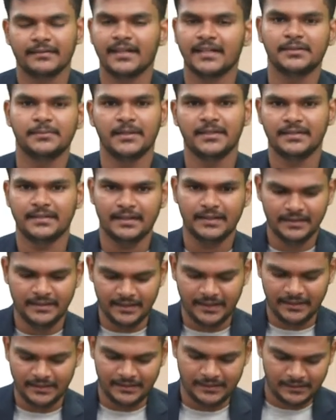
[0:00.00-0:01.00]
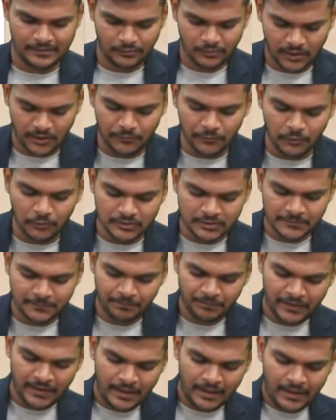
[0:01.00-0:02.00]
That's basically the idea. Okay folks,
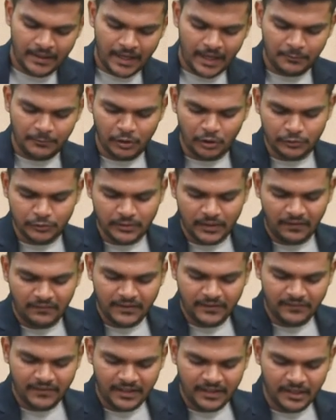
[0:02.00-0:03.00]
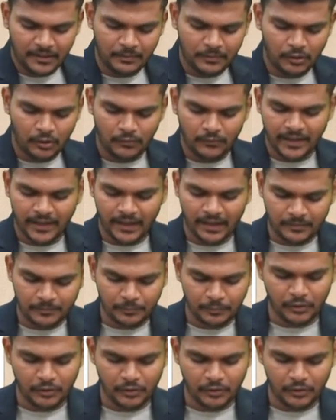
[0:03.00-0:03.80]
and we also have the variable overhead,